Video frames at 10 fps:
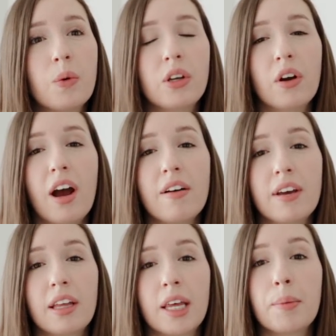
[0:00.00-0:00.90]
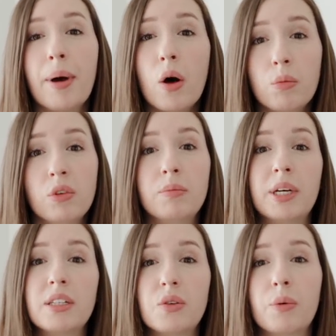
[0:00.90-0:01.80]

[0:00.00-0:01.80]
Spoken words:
when you're having like bowel movements,